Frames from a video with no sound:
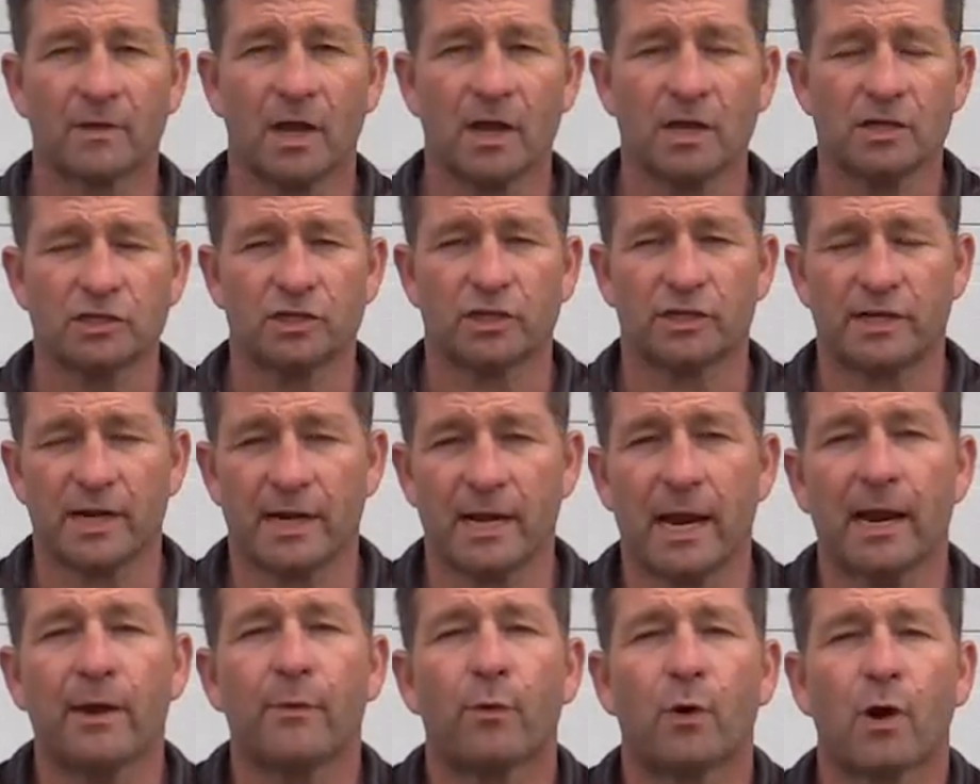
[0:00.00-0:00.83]
So
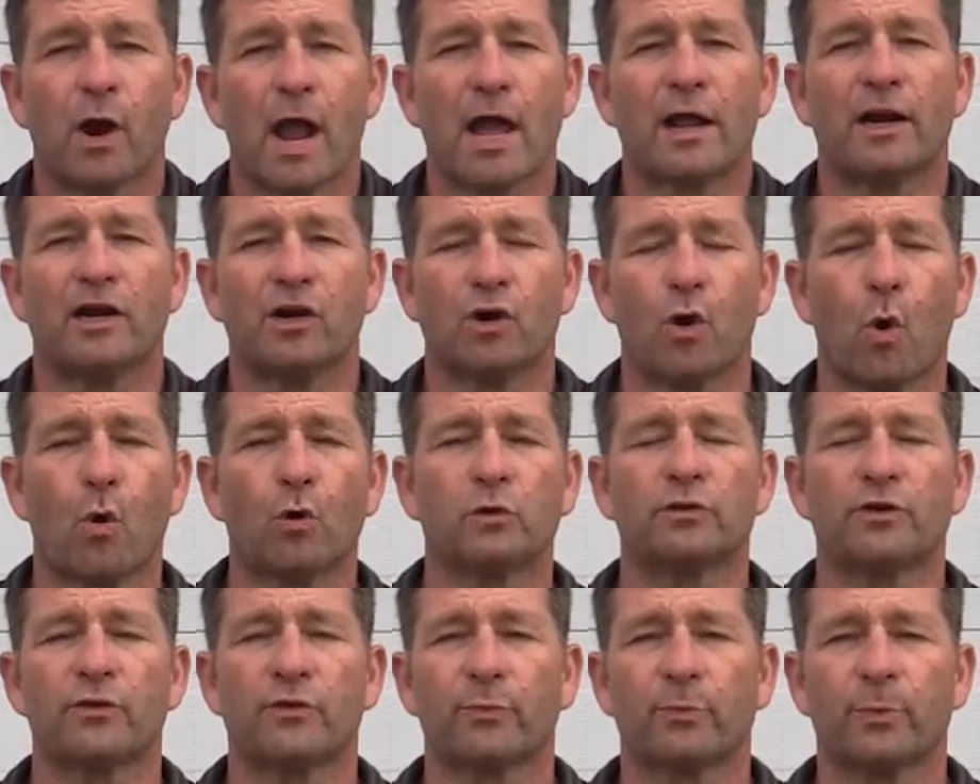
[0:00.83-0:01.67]
today we're at an
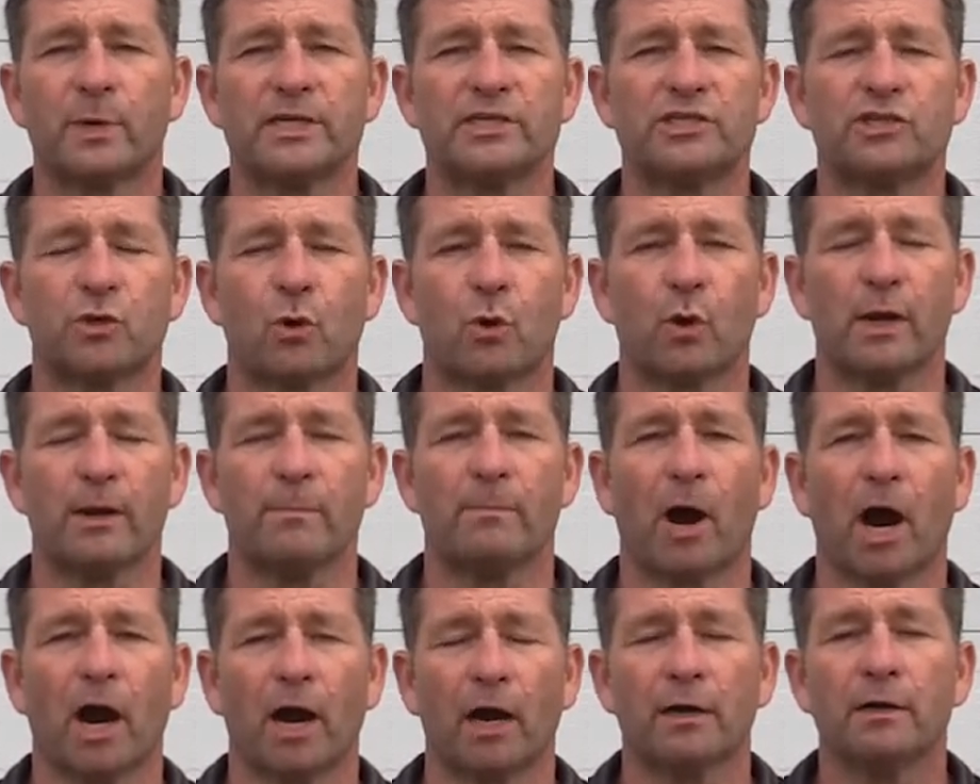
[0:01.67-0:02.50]
older 3-story
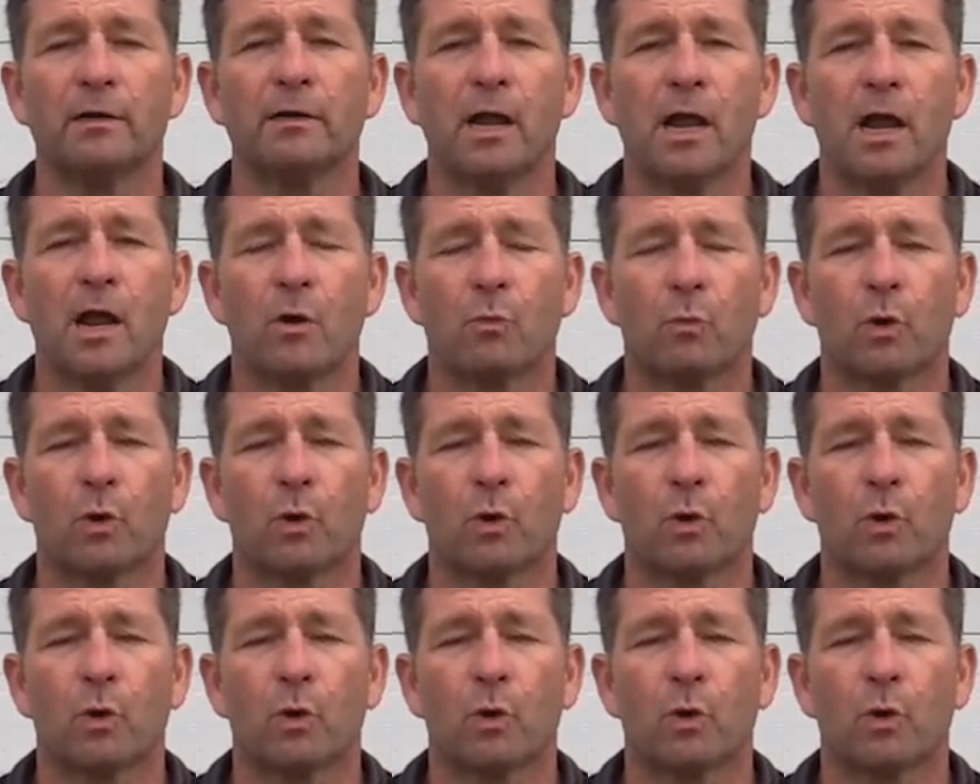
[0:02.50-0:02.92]
barn.